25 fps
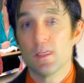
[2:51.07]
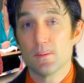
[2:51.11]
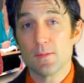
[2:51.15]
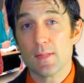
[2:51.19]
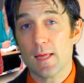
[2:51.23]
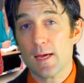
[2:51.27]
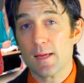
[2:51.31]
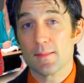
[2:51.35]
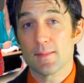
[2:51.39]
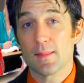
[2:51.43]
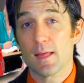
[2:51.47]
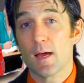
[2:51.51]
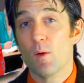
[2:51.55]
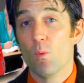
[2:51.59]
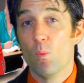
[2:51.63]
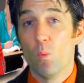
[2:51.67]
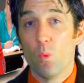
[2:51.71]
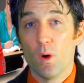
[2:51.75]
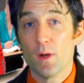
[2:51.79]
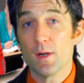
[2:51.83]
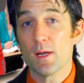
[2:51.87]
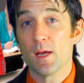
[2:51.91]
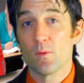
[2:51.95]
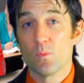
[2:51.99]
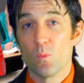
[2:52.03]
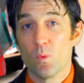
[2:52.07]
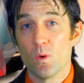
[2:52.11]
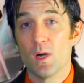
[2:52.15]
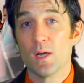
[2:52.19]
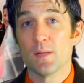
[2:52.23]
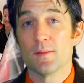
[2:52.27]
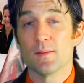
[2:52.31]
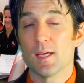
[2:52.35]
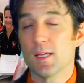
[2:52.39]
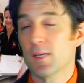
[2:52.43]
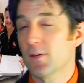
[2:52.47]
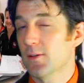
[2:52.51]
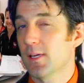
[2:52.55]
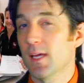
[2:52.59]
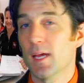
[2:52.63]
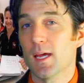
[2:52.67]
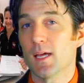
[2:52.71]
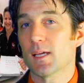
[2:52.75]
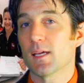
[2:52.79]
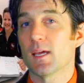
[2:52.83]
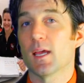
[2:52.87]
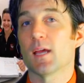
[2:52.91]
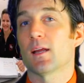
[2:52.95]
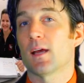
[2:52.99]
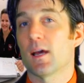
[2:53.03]
That one-on-one that you
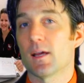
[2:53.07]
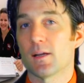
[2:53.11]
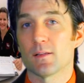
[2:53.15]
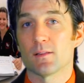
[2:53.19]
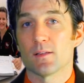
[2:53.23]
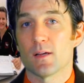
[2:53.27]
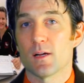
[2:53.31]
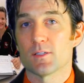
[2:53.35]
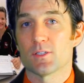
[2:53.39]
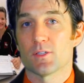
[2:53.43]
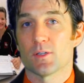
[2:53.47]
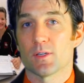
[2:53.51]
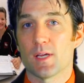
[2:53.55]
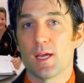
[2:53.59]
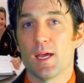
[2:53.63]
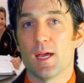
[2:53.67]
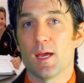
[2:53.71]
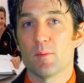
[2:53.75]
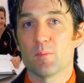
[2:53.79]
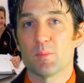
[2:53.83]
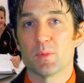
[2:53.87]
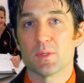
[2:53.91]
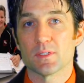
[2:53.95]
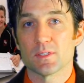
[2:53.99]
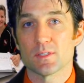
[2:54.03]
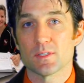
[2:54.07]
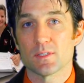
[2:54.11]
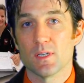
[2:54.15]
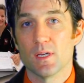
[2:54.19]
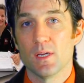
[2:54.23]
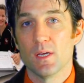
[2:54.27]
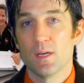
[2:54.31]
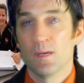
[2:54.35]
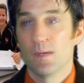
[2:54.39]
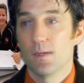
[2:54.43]
can't get on a larger campus.